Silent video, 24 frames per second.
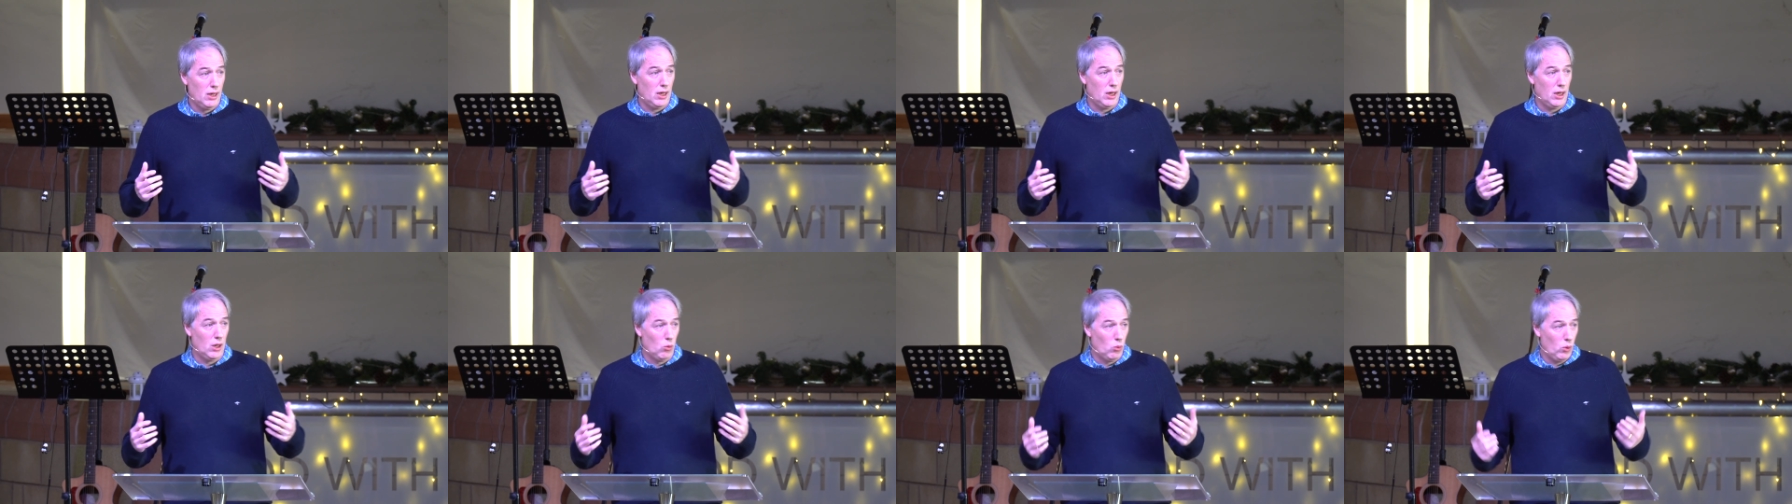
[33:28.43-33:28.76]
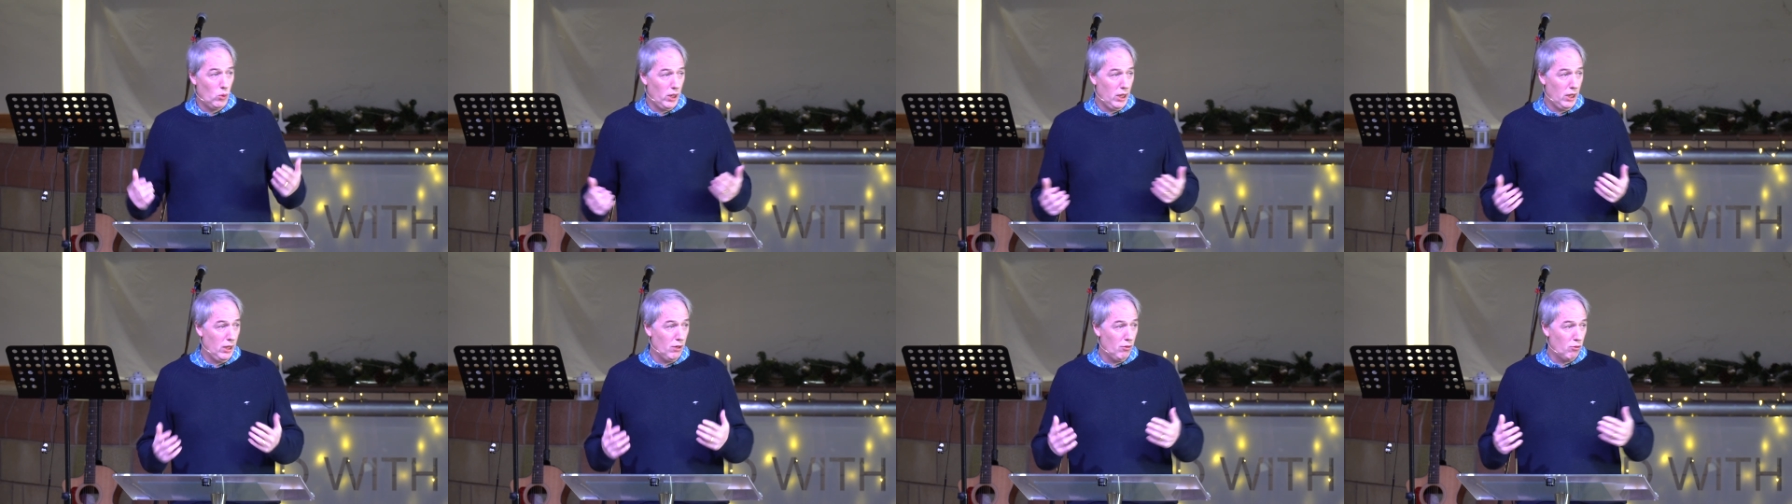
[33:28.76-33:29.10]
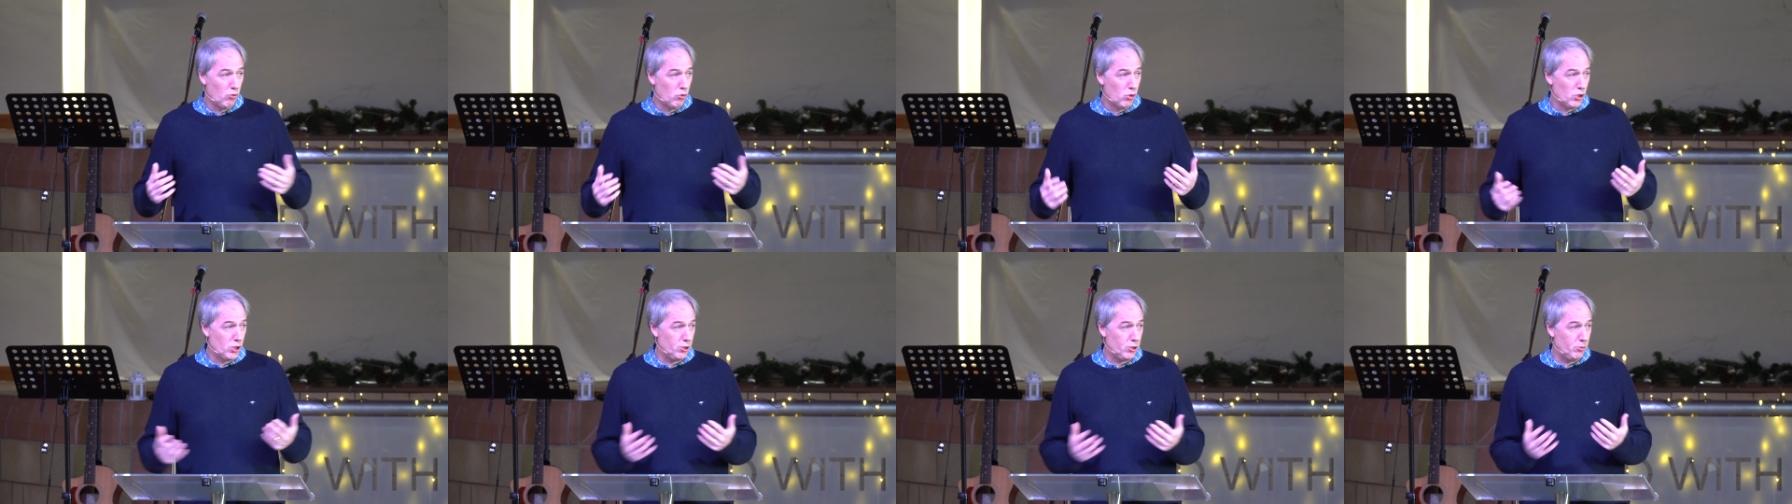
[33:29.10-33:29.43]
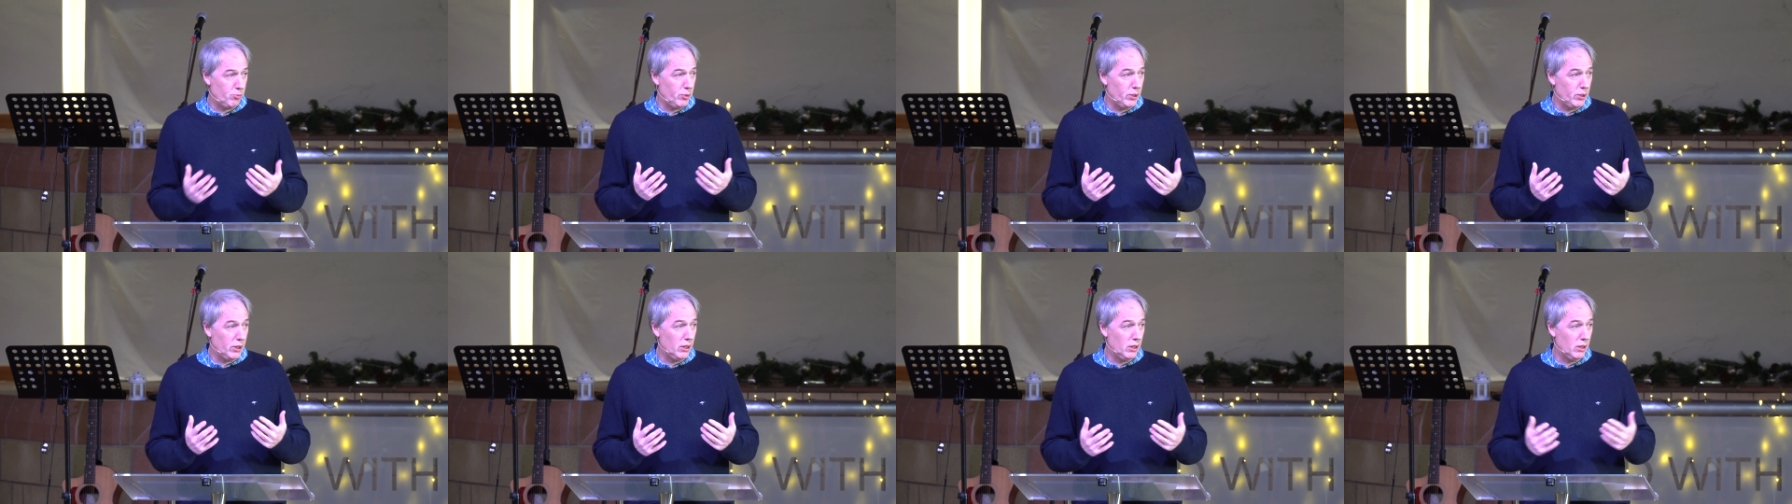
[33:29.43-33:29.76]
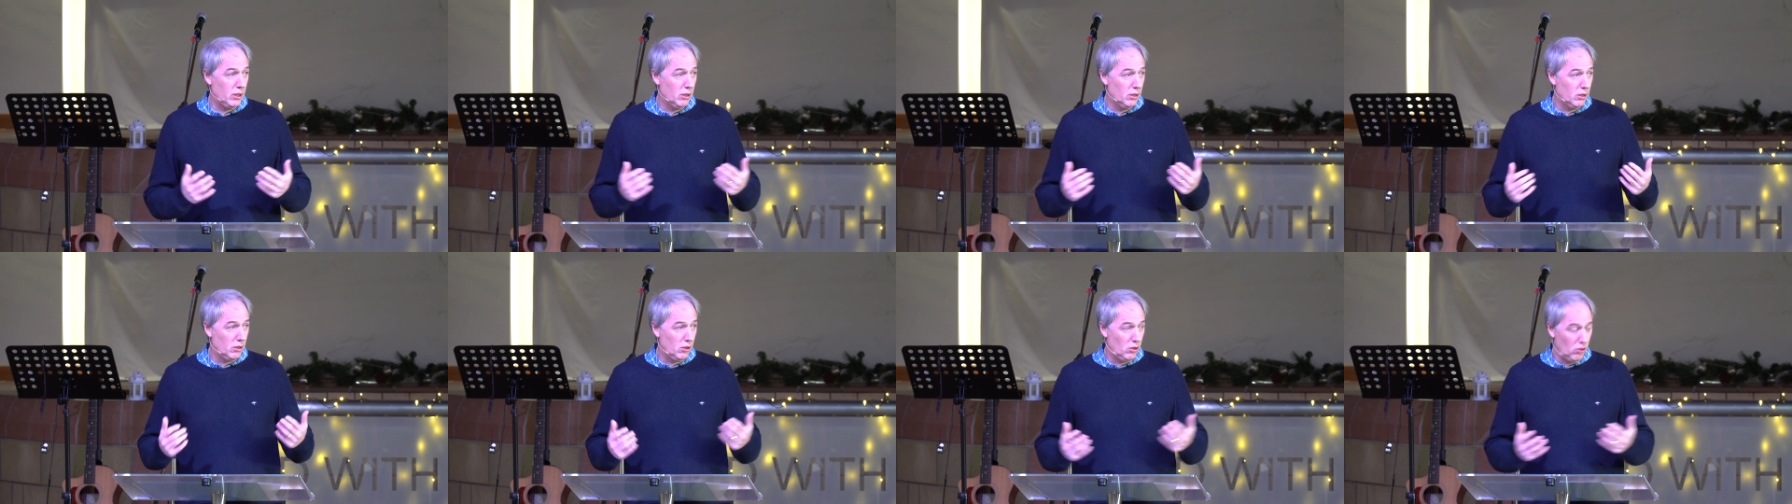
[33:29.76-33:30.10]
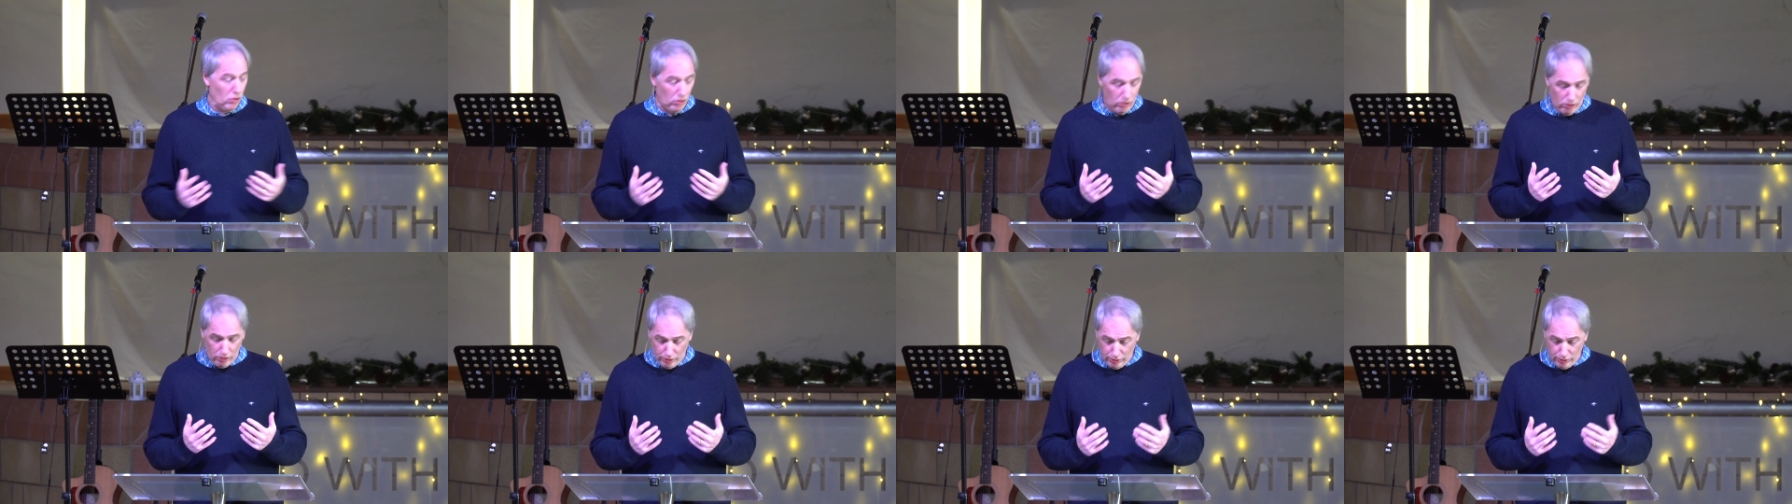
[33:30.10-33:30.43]
a way of worshiping
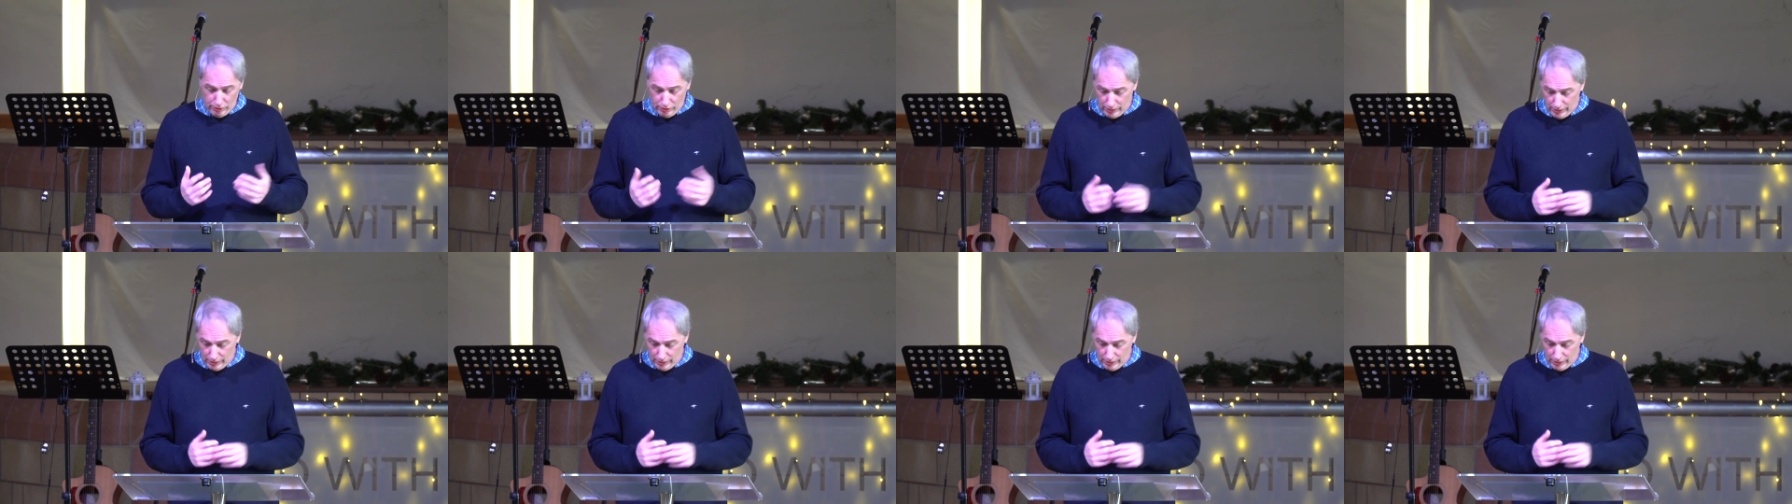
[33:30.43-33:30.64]
God.